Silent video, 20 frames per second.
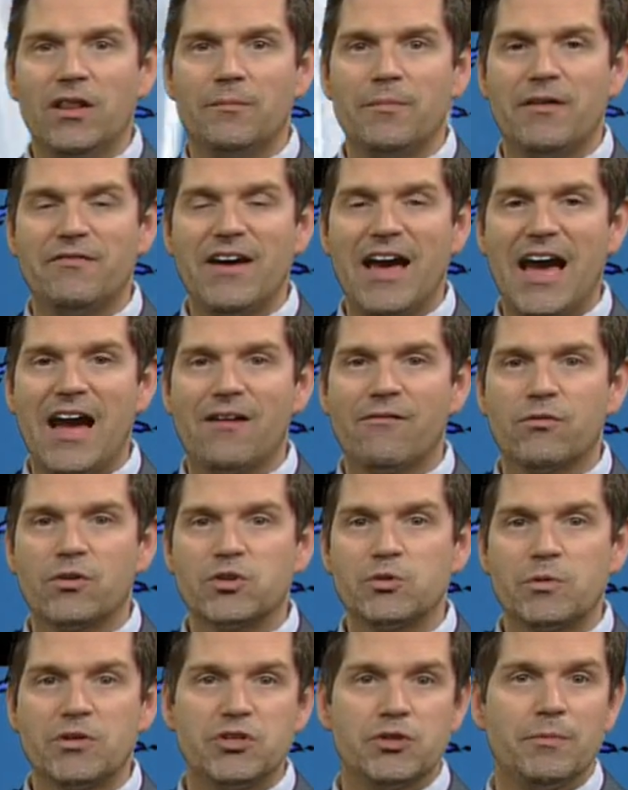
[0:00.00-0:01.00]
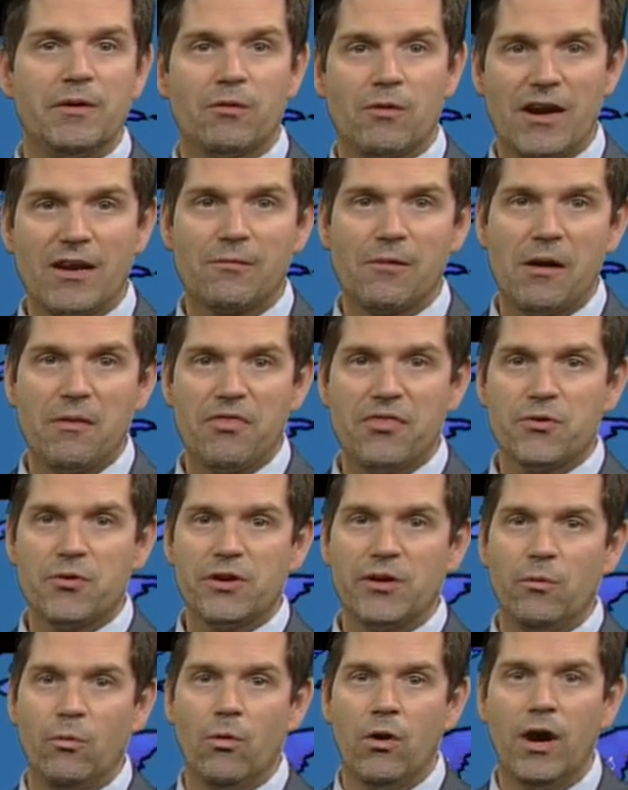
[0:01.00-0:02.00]
above average. We should be right around
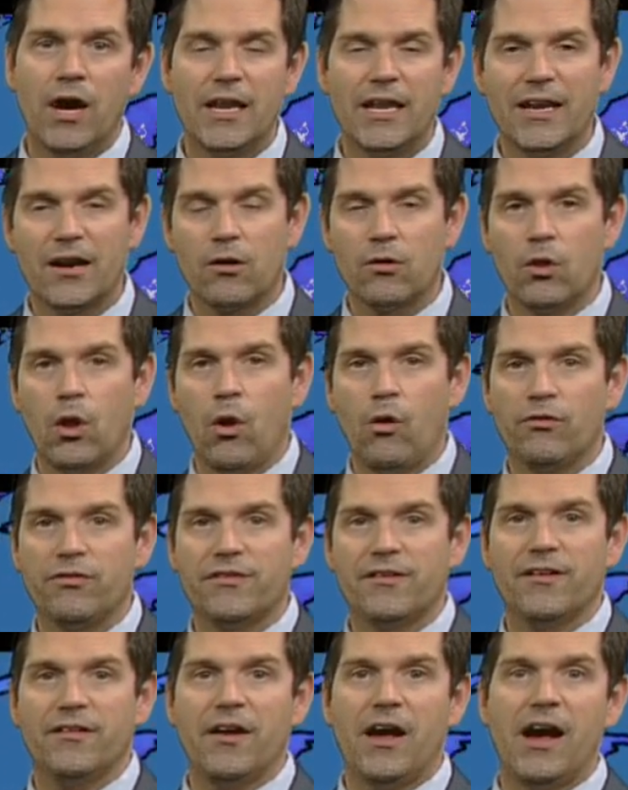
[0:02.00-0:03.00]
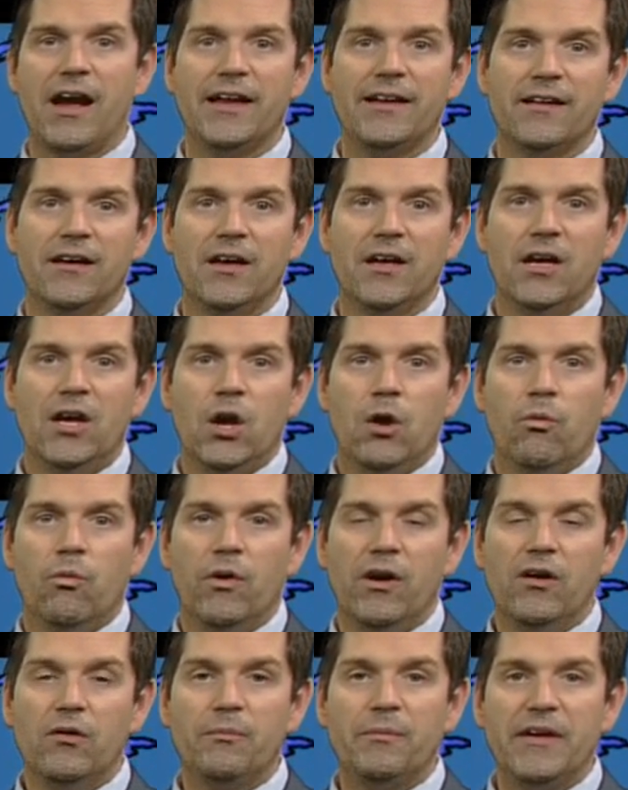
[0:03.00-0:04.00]
31 in our lows tonight
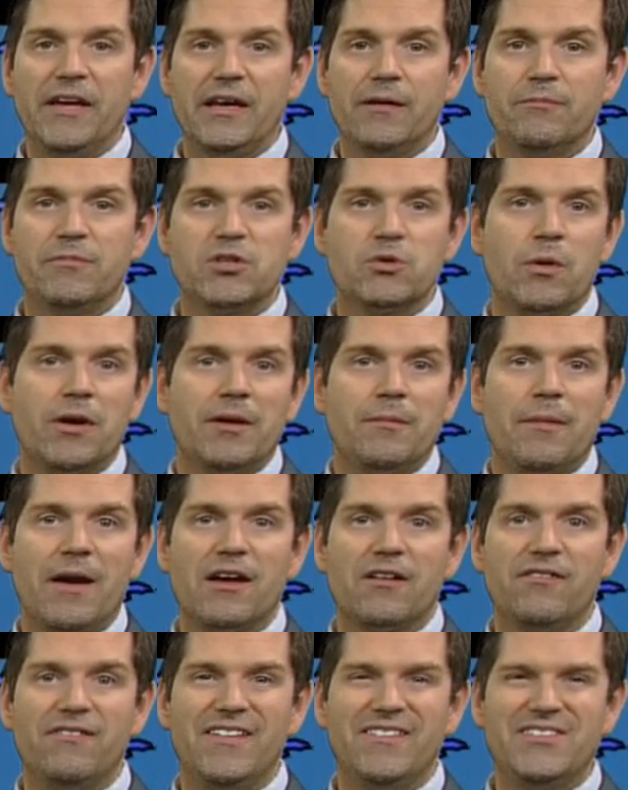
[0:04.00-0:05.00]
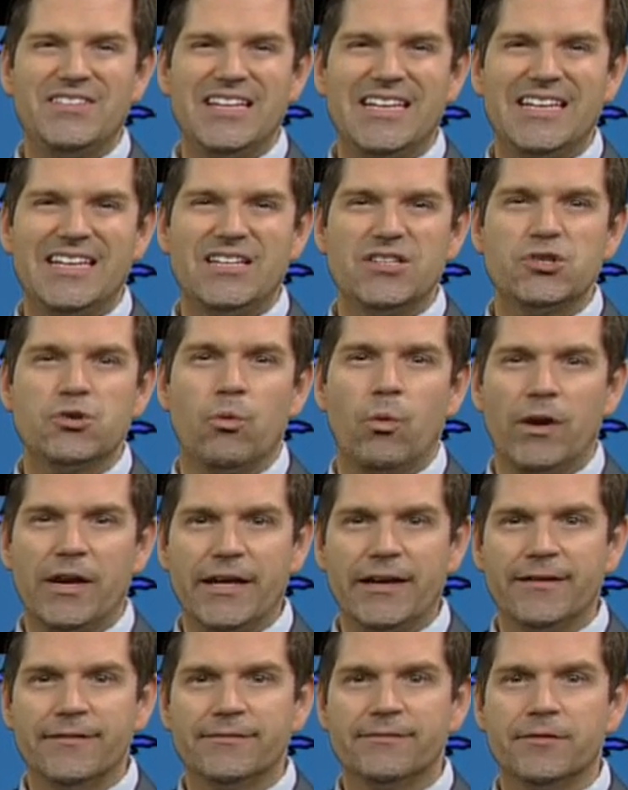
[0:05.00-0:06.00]
will be between about 15 and
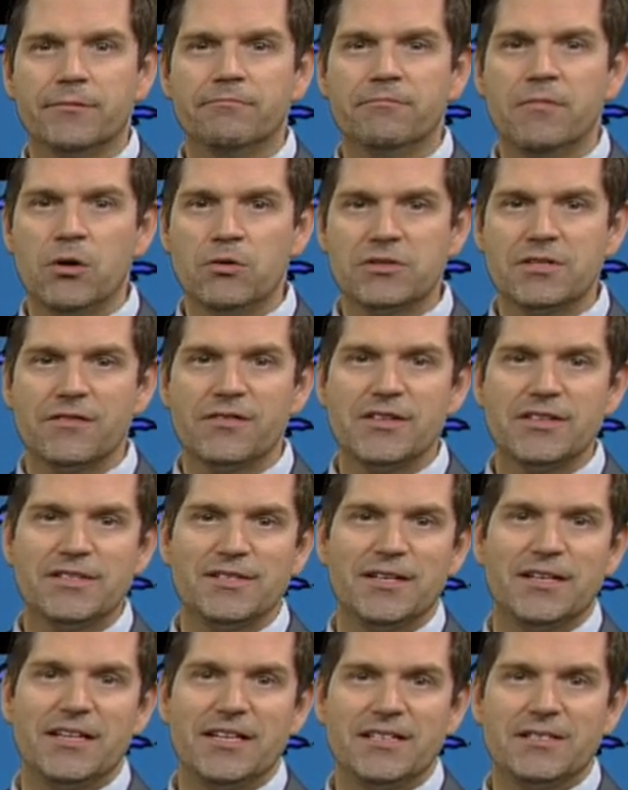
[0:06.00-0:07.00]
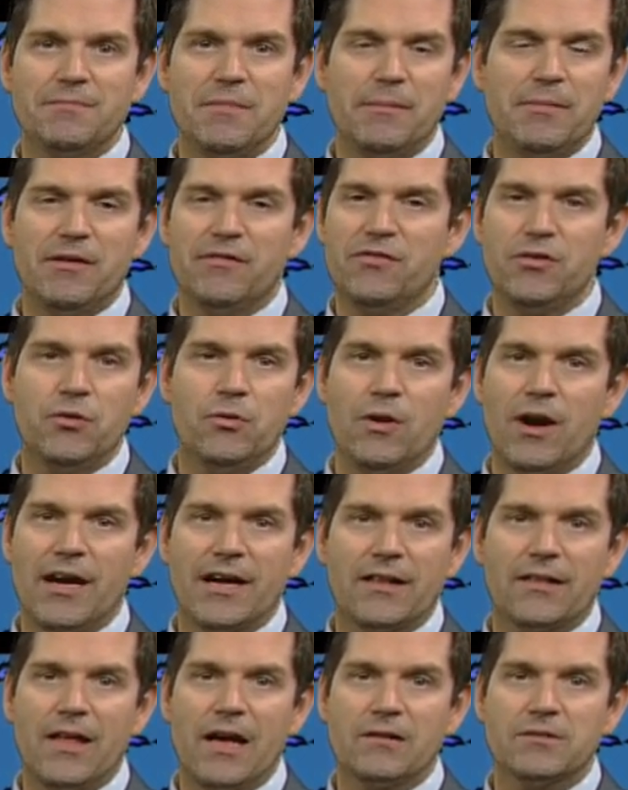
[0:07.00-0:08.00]
20 for most of the cities, maybe a few high
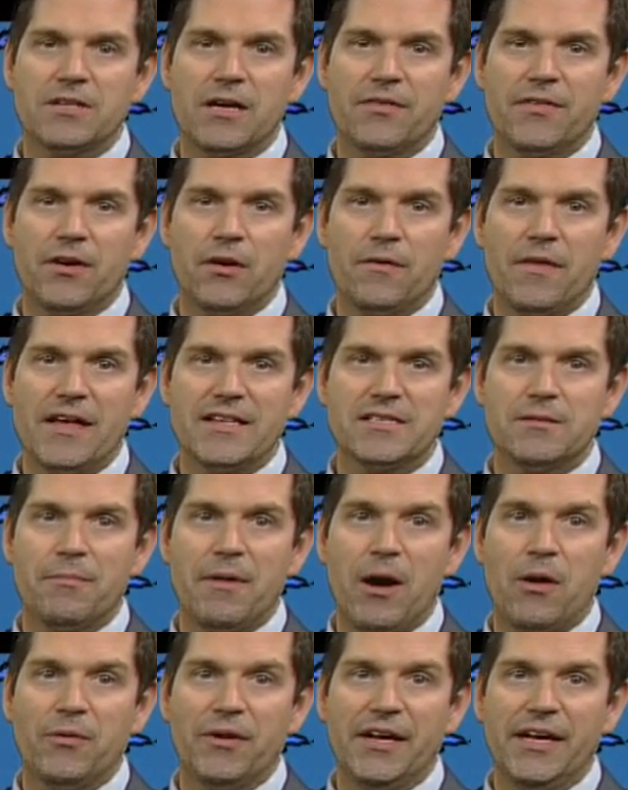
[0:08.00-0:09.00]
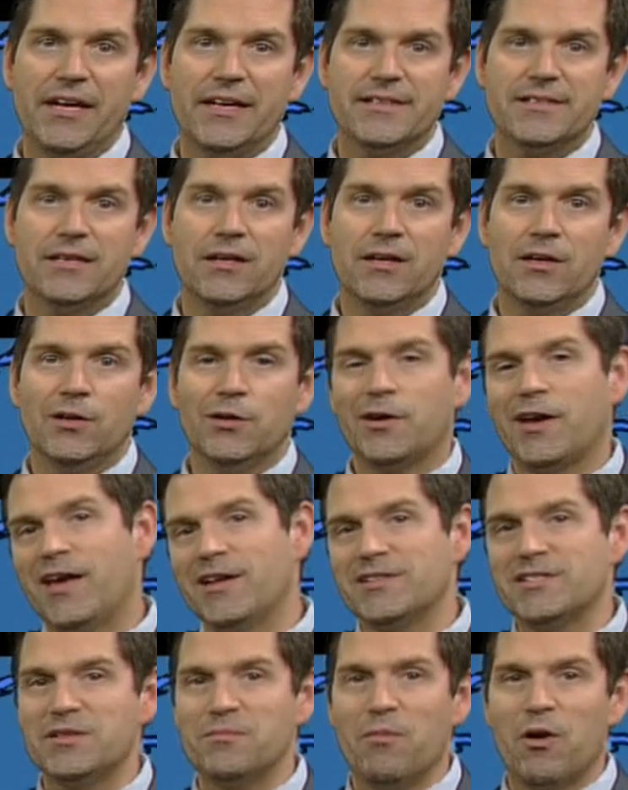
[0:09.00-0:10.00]
clouds out there, and that's about it. Look ahead
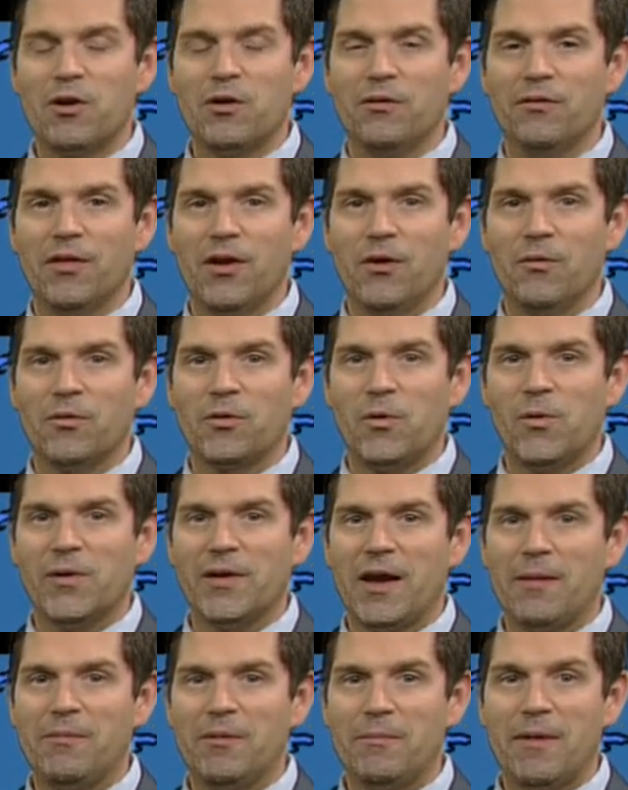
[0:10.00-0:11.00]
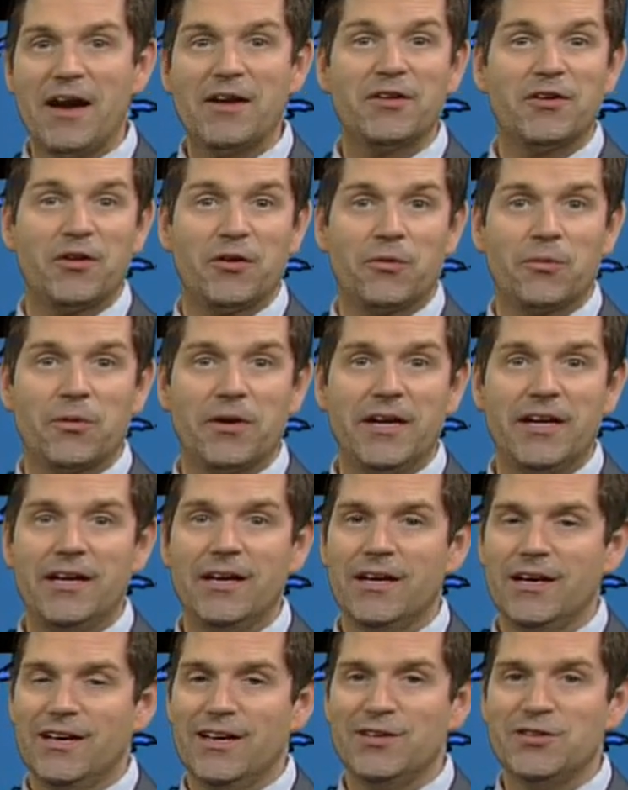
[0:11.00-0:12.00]
to tomorrow, though. We're going up about a degree.
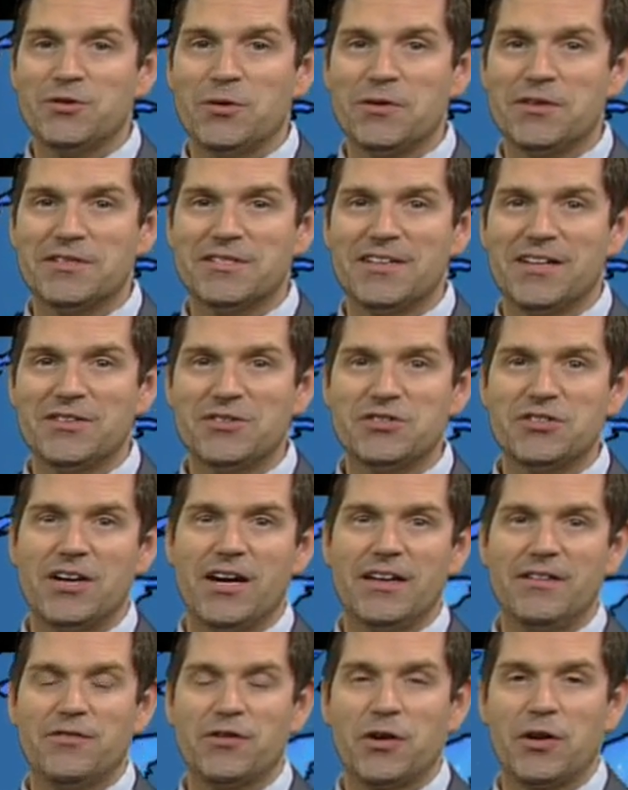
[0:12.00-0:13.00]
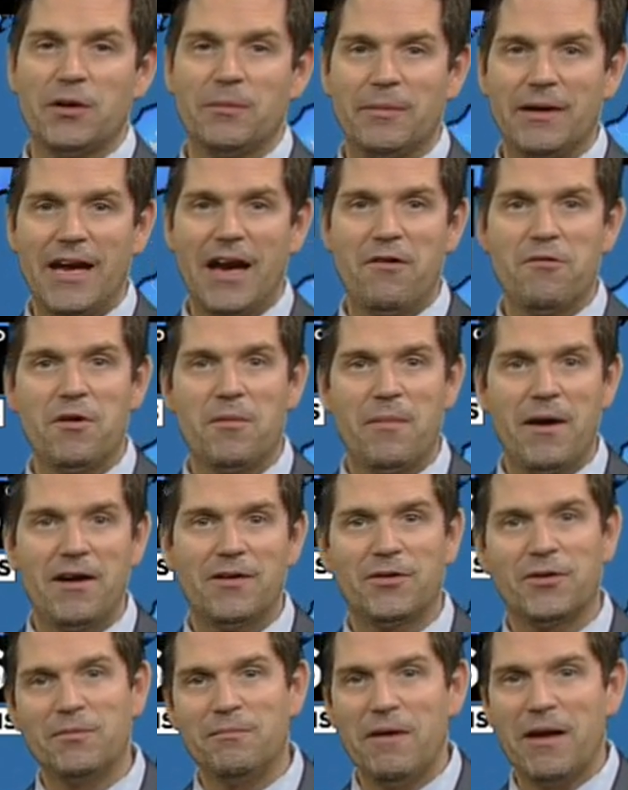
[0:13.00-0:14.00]
Enjoy the sunshine if you're going to be out out and about,
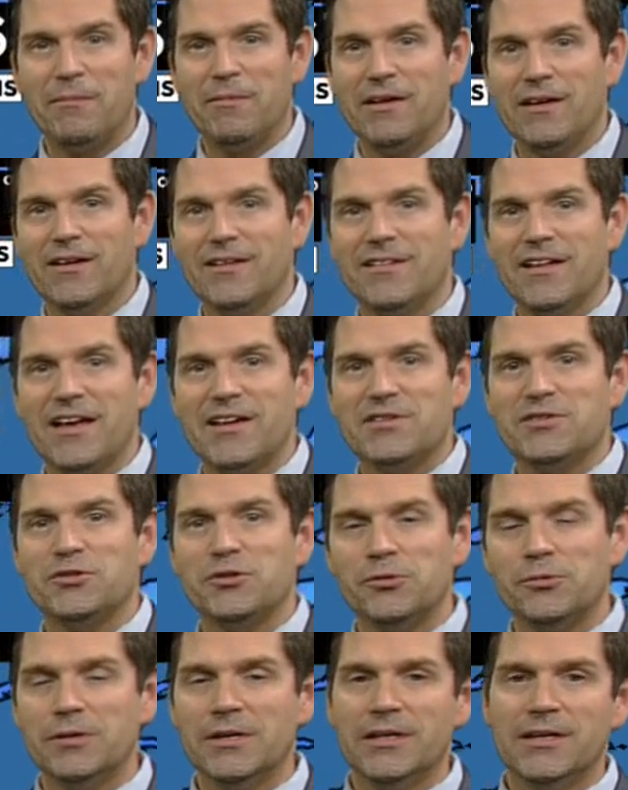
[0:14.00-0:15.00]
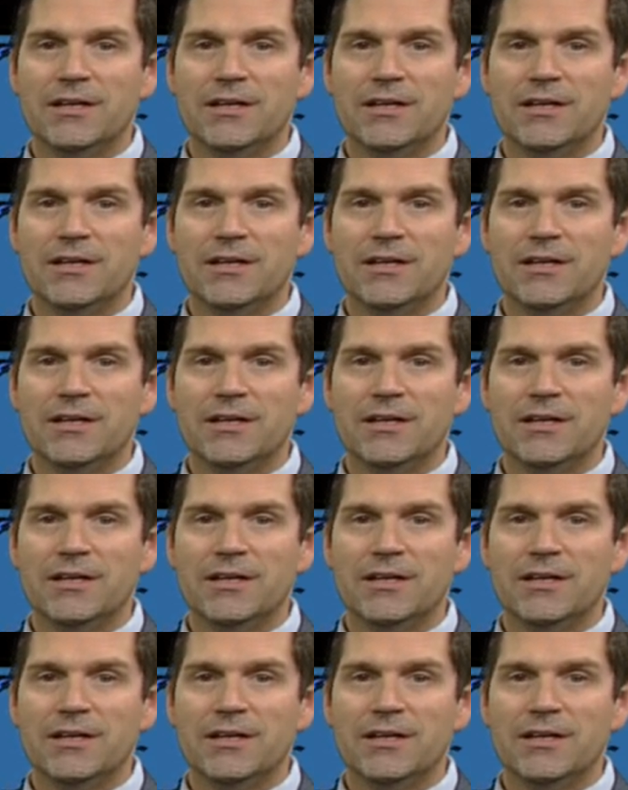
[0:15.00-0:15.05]
good maybe a day to